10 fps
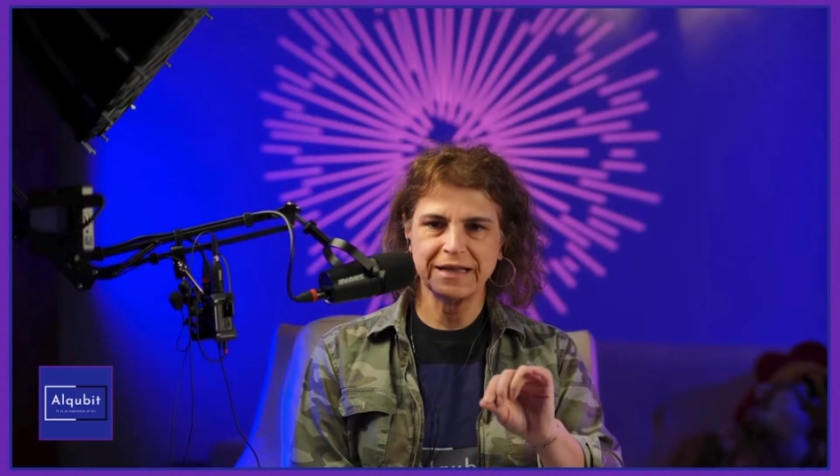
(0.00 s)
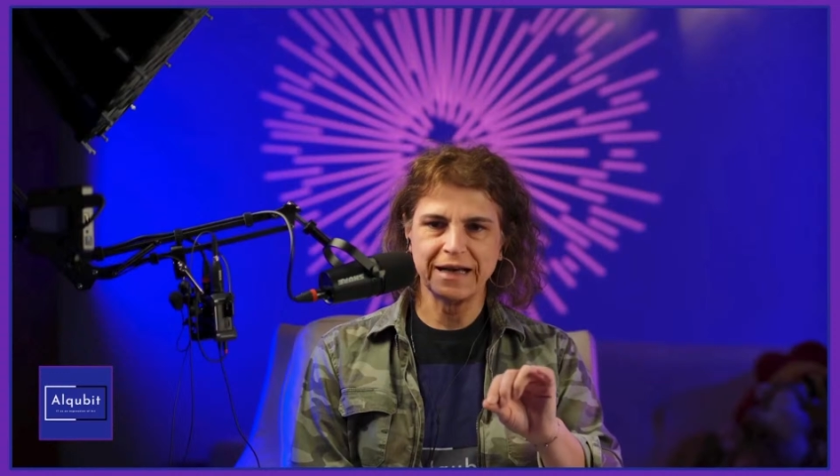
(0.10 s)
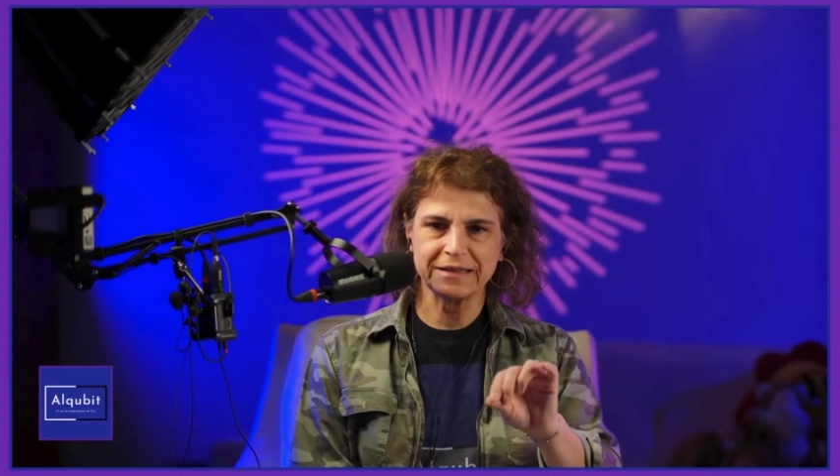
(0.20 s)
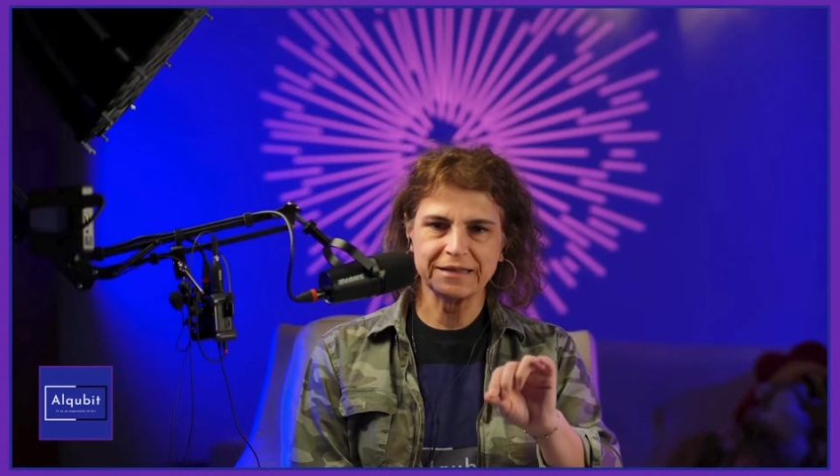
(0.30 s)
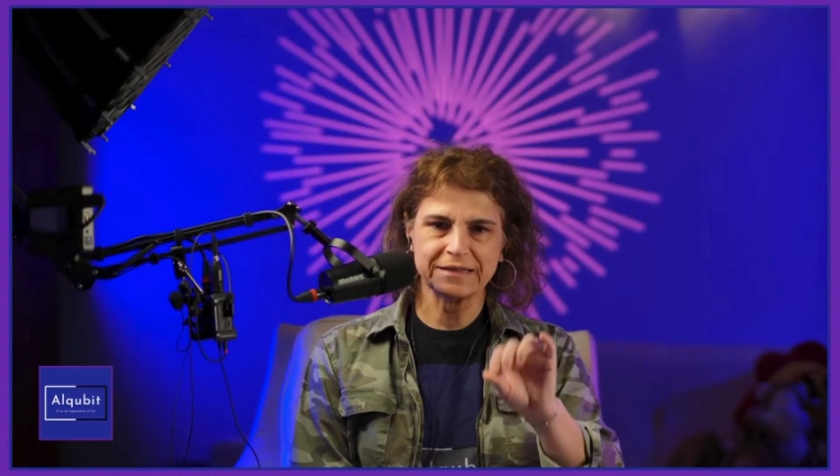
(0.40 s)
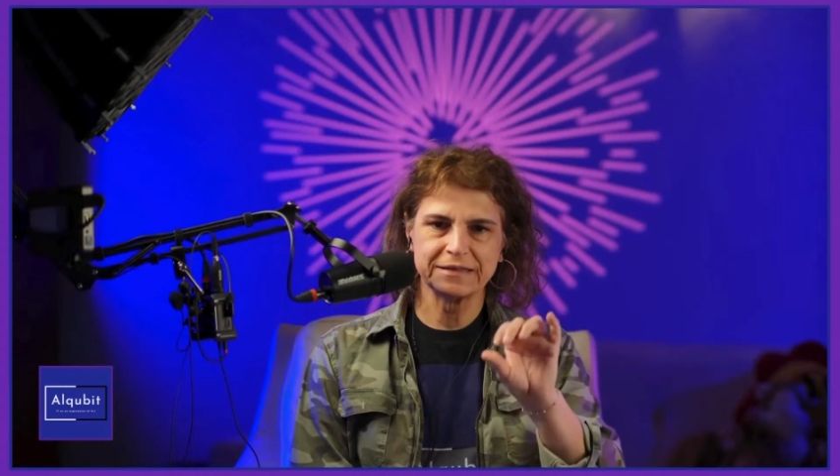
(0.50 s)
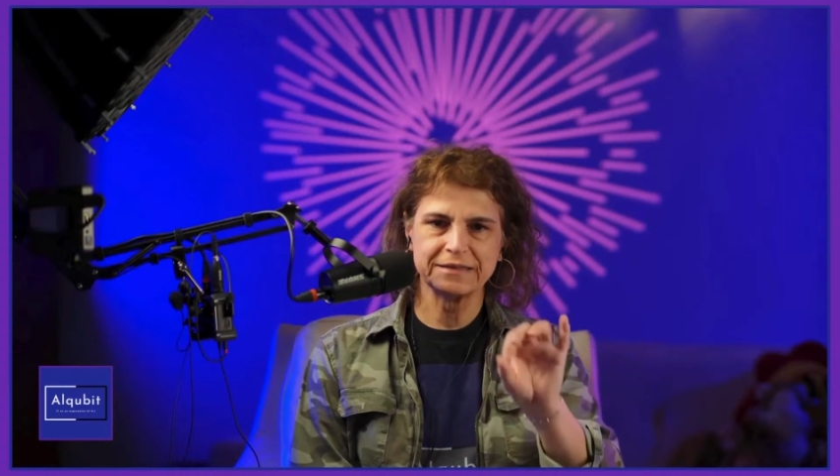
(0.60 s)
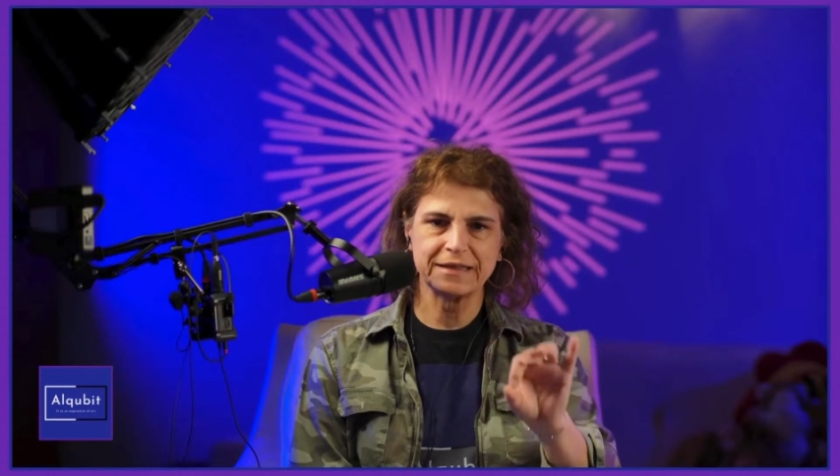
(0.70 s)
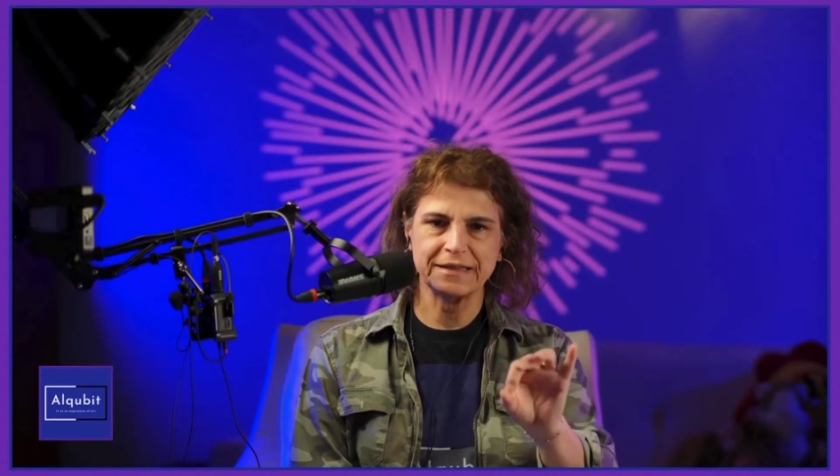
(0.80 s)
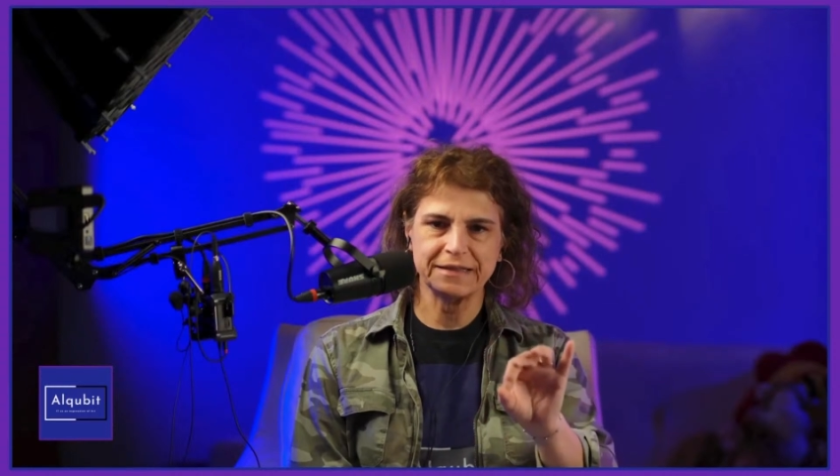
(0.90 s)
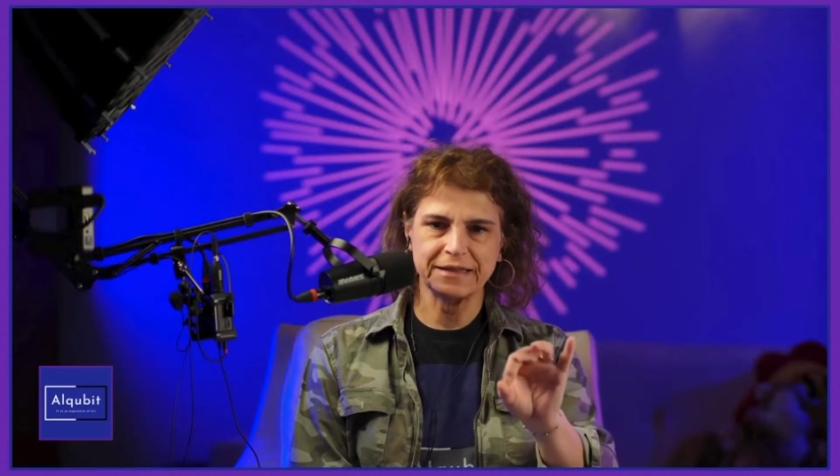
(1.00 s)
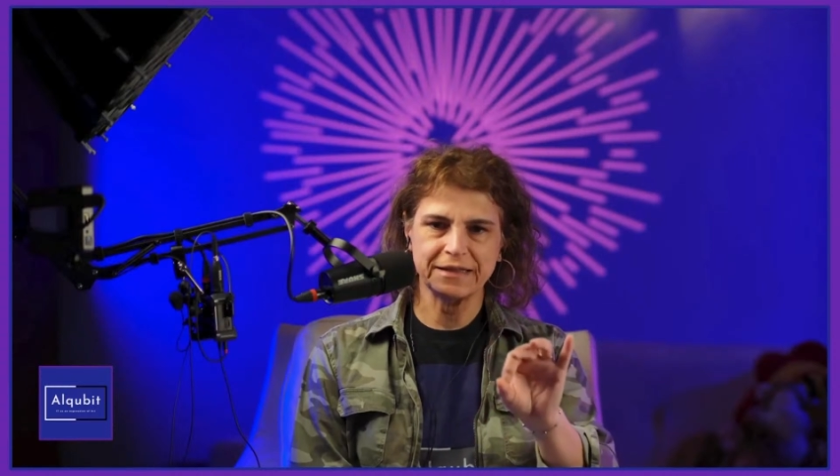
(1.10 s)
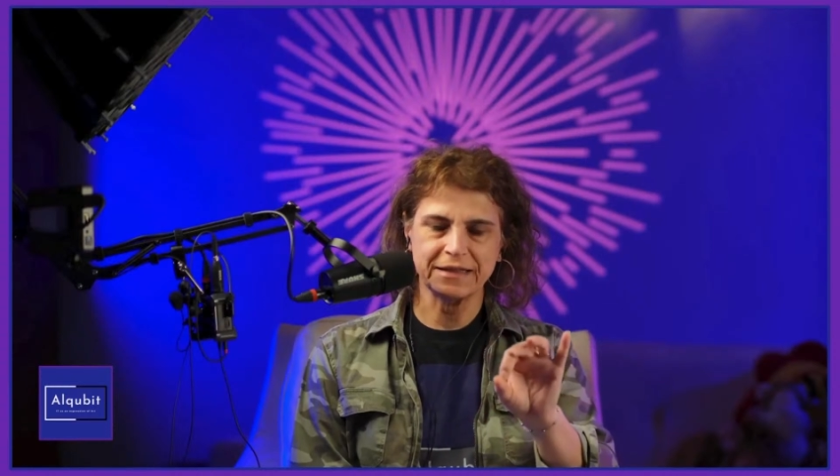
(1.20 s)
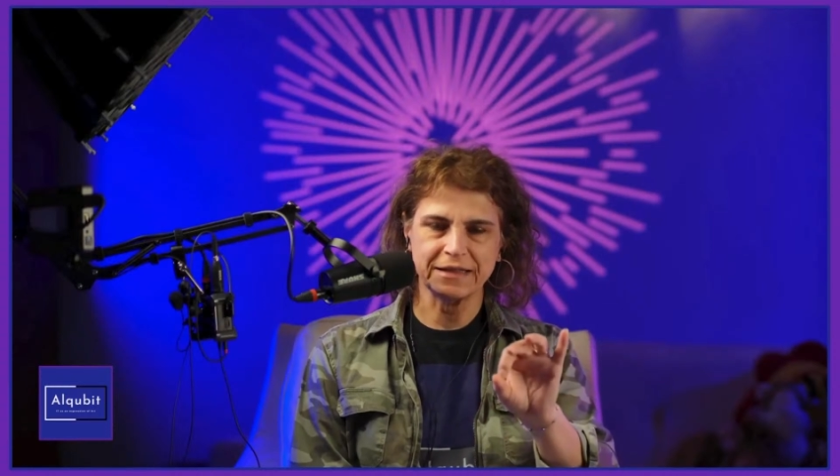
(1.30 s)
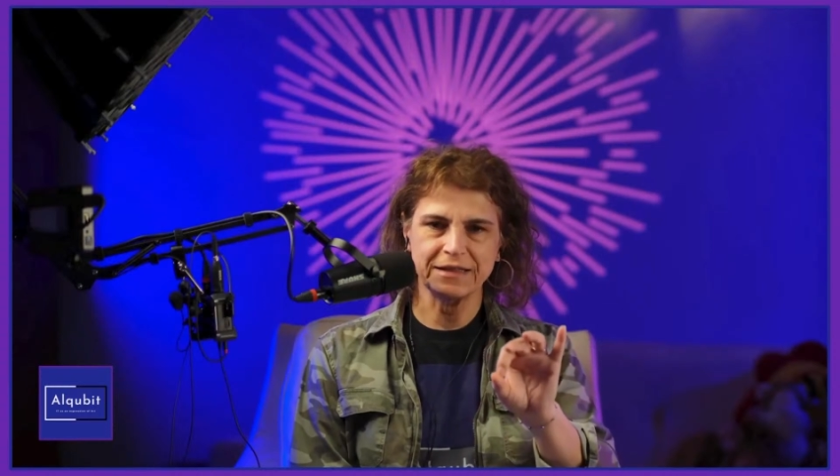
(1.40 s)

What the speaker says: that setting,